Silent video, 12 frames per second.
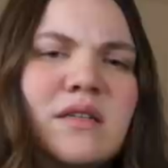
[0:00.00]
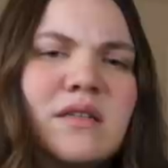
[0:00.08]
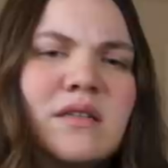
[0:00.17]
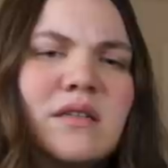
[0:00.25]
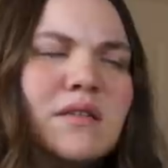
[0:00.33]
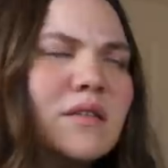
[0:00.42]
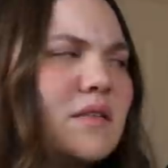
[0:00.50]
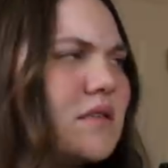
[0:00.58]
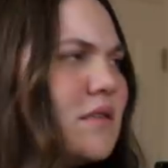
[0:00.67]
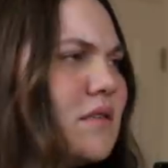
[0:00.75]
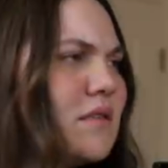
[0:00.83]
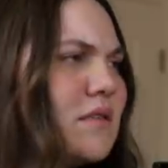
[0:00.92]

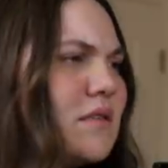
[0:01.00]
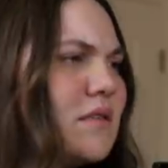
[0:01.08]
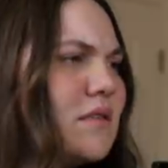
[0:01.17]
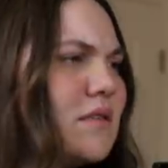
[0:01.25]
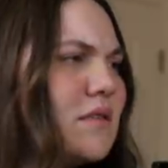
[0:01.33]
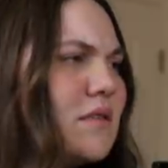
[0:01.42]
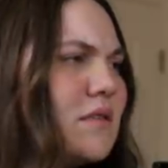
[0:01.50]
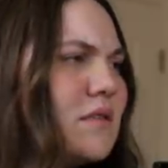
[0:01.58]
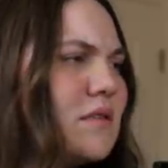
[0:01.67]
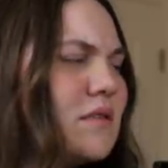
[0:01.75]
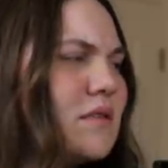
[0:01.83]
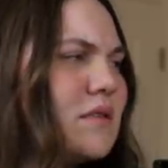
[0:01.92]

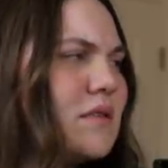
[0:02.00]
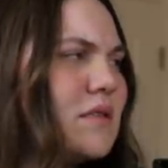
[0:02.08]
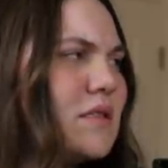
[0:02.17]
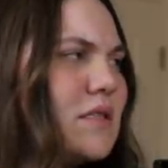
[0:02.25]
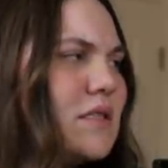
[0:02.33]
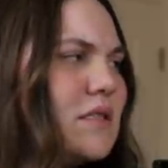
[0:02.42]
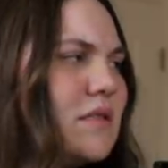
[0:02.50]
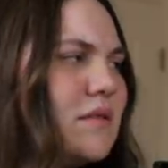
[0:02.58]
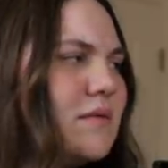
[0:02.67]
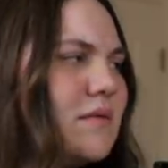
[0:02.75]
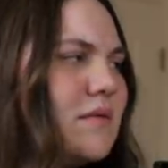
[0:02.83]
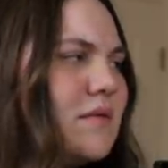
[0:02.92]

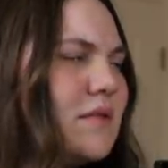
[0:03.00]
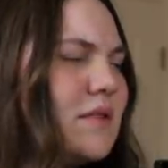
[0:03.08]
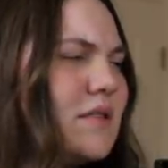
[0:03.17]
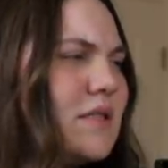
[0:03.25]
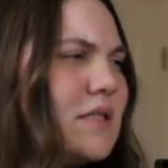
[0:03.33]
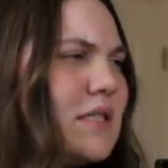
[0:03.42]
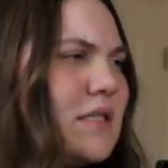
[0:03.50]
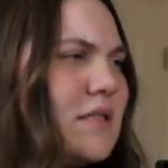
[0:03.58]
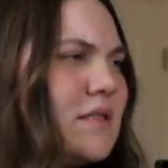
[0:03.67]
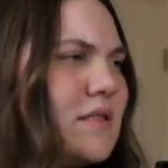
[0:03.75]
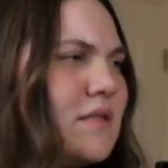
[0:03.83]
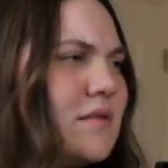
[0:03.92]

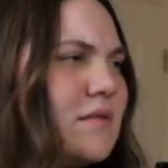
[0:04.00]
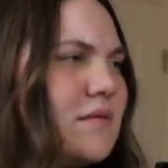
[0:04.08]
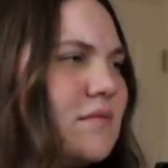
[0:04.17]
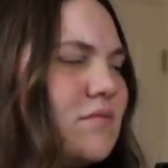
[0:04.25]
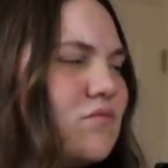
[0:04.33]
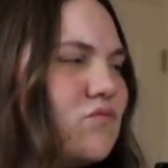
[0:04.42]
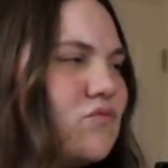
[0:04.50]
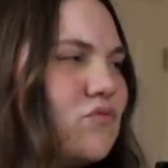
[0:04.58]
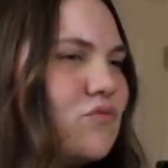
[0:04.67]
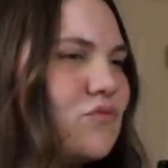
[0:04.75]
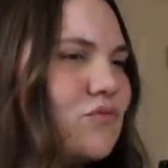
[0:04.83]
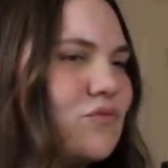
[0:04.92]

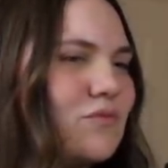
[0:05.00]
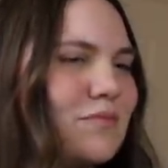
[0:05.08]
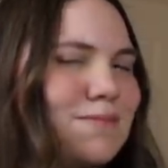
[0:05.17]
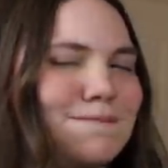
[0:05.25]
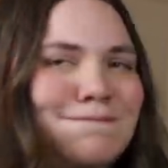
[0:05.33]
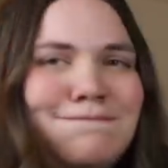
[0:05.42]
No words are spoken by the person on screen.